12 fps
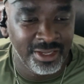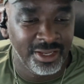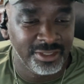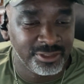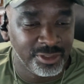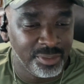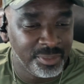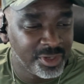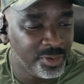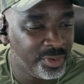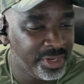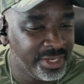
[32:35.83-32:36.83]
So I'm going to
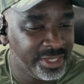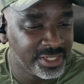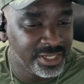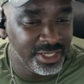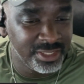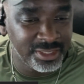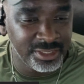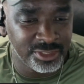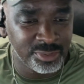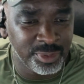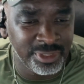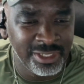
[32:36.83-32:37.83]
go ahead, cut
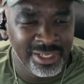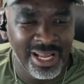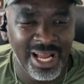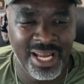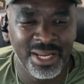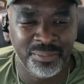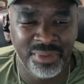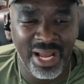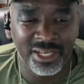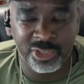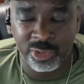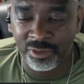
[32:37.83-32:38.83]
this one. I am
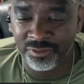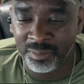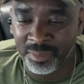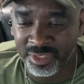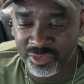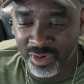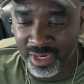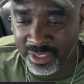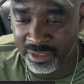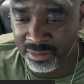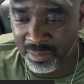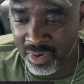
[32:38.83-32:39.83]
not sure if I'm going to be
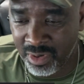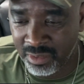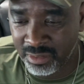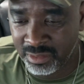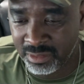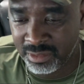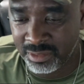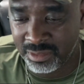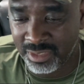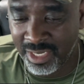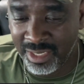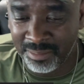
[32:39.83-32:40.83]
trading tomorrow.
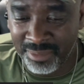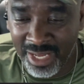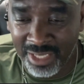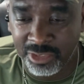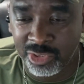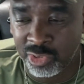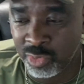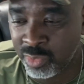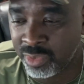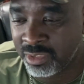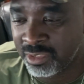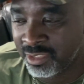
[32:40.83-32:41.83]
I am not
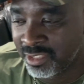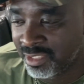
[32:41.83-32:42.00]
sure.